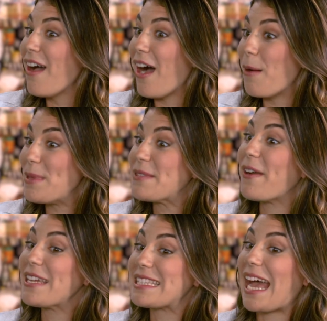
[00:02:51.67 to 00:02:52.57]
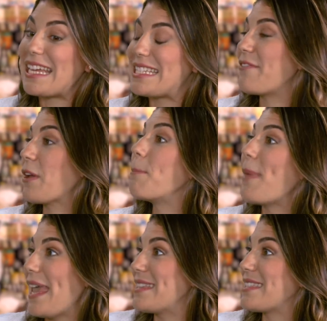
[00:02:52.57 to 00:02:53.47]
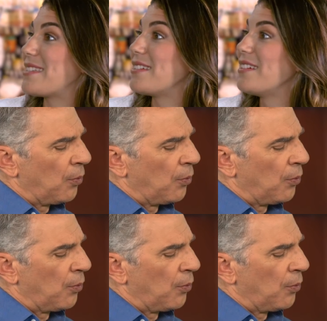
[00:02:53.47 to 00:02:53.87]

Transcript: It's very scientific based.